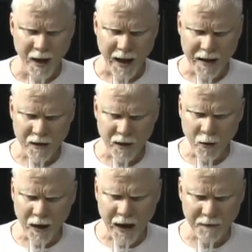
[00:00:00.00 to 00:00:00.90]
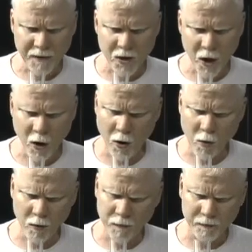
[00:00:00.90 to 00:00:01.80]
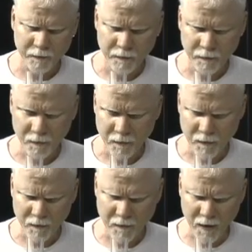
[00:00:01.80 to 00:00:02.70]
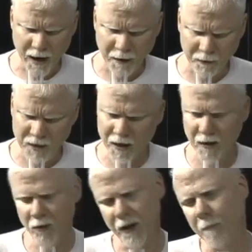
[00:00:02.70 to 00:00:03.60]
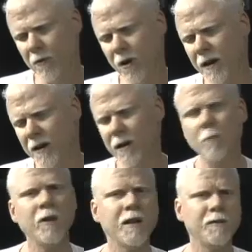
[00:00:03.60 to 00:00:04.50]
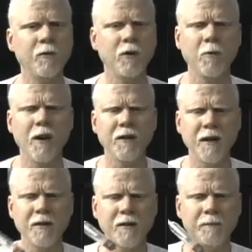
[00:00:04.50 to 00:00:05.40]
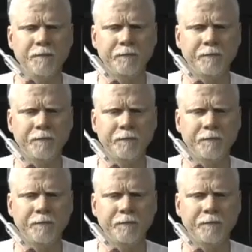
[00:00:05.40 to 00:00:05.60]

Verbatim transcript: and you don't have to know every single number on here and what it's for and what it does.